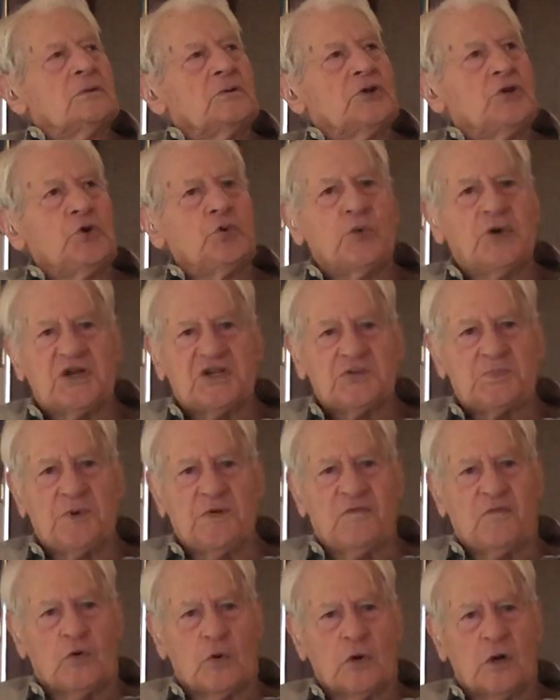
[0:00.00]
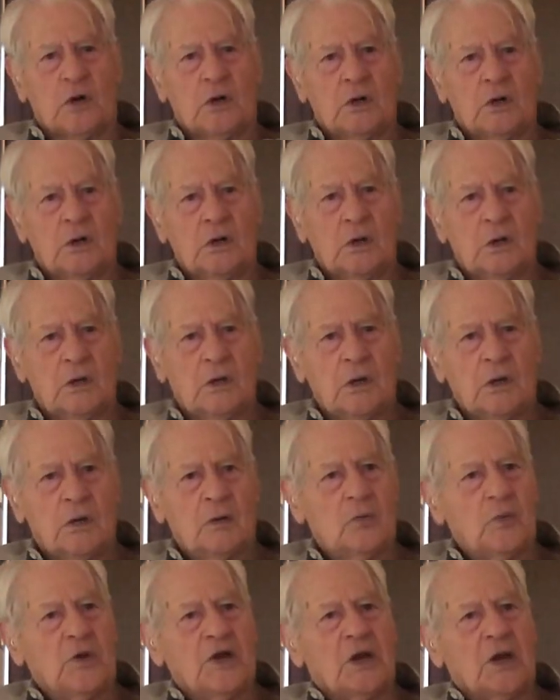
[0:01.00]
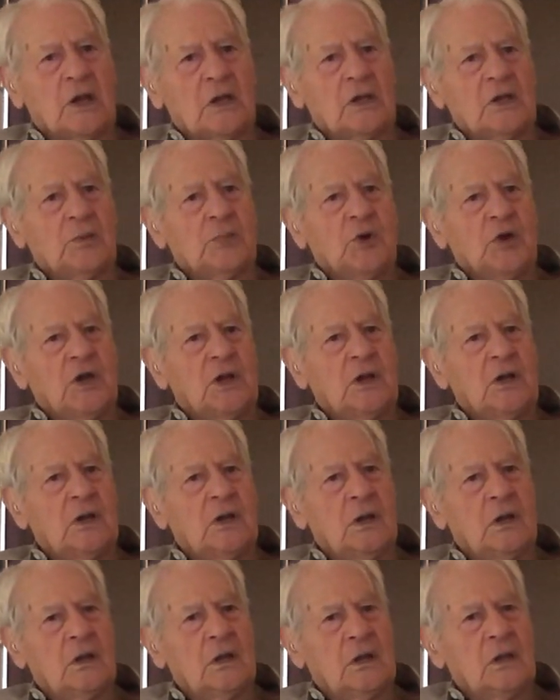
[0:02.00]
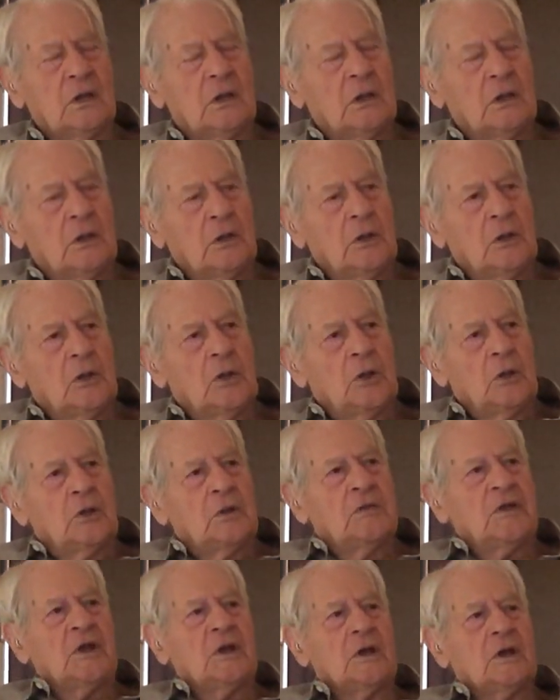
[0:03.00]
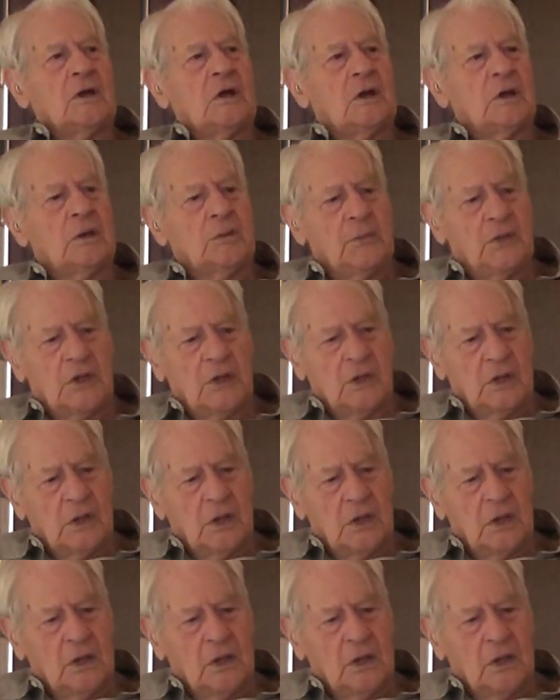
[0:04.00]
2 weeks before we got liberated, they come and